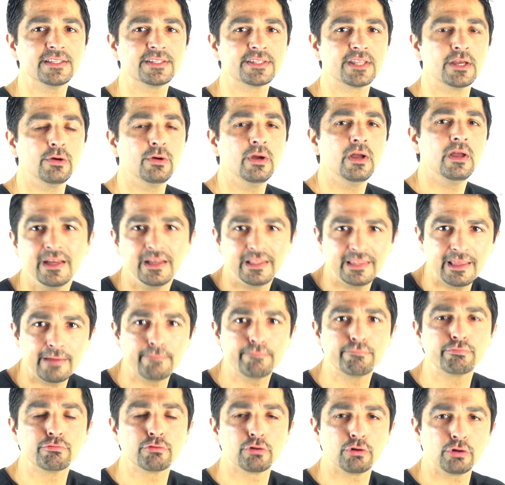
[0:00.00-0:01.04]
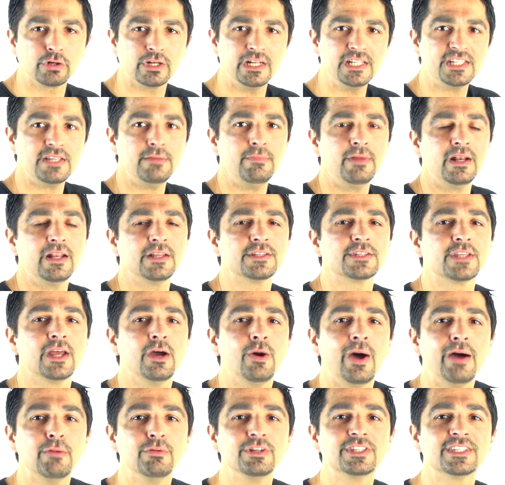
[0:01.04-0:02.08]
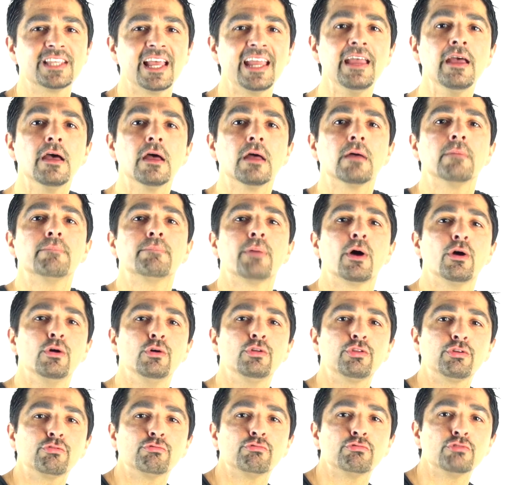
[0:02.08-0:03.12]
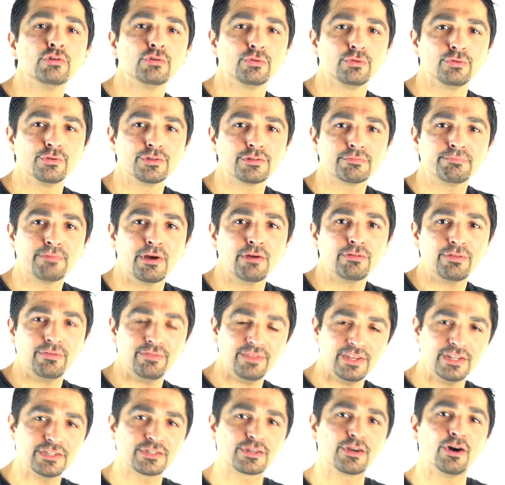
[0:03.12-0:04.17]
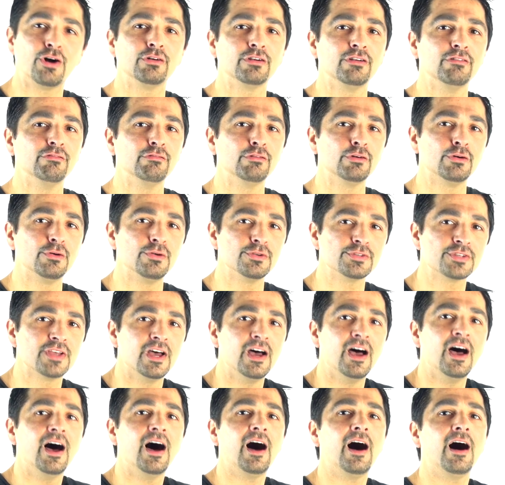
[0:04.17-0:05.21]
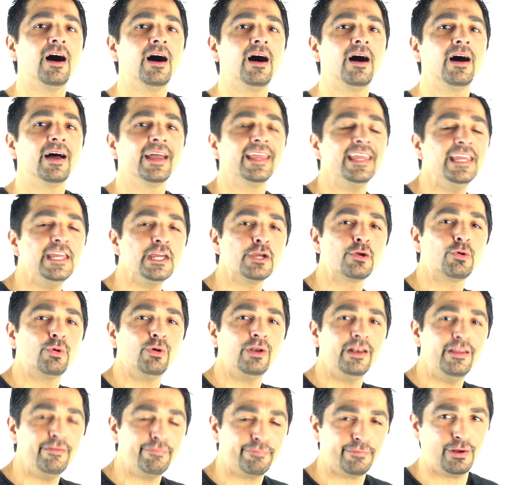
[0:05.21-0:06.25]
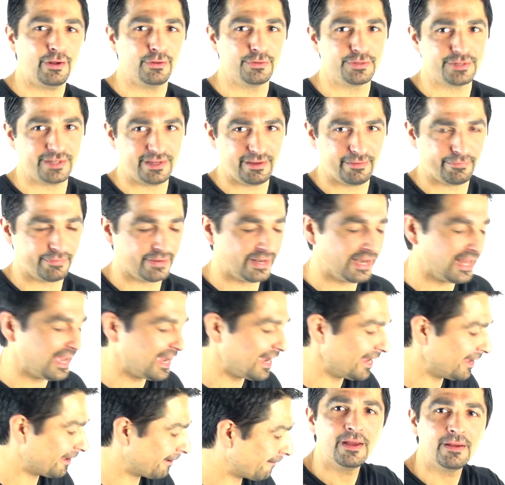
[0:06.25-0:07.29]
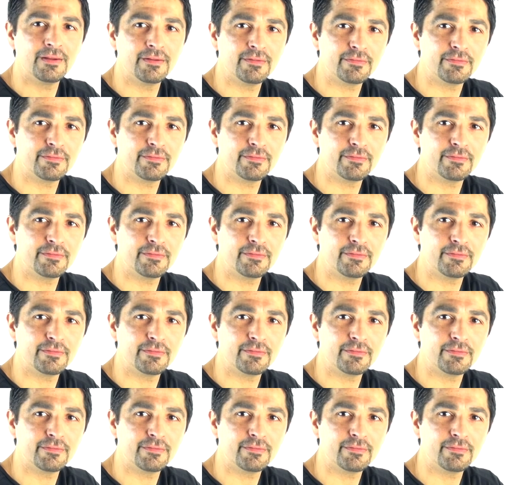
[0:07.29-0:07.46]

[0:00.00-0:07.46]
So they're broadly similar. So I would say both of these golden rules are equally faulty, if you like.